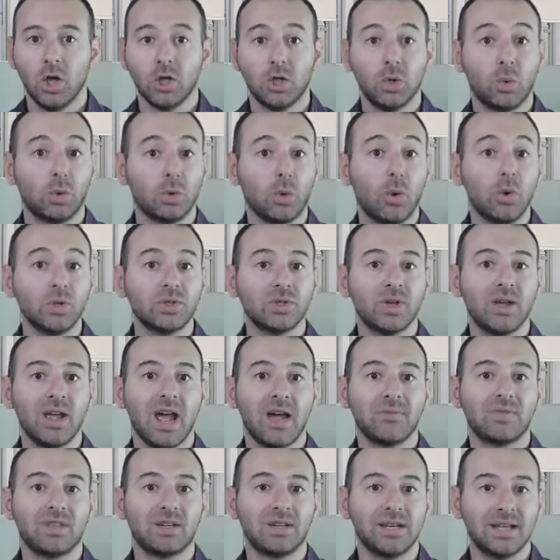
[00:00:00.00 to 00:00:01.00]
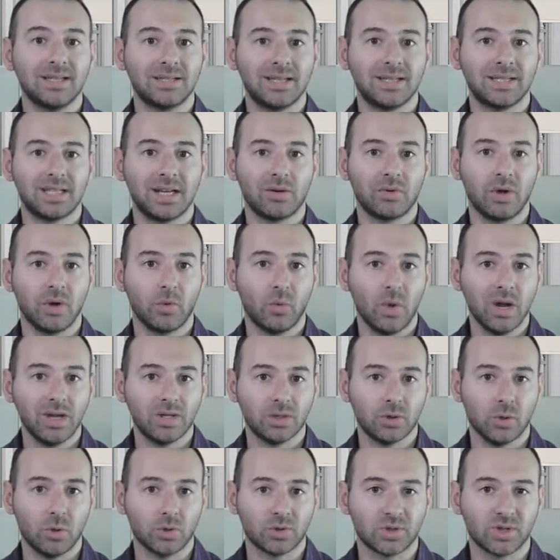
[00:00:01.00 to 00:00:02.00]
You will also have the necessary
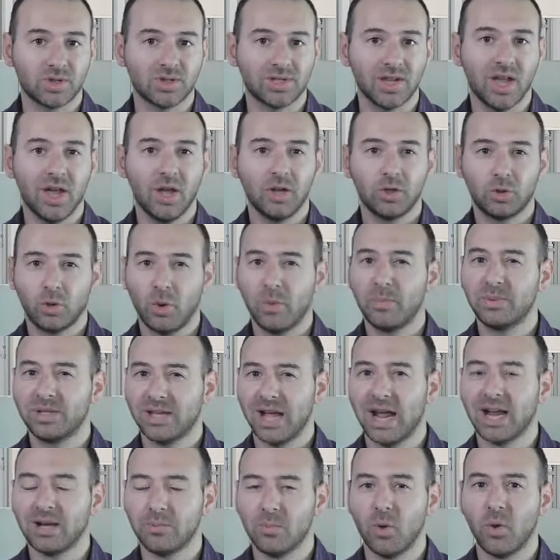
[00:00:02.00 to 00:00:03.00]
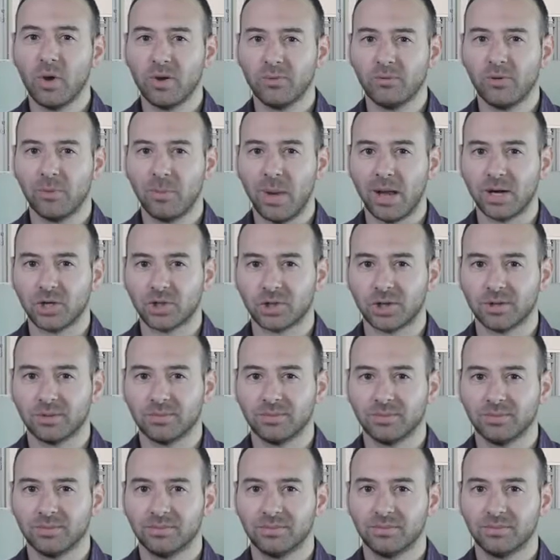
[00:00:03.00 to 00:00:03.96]
resources to obtain more information.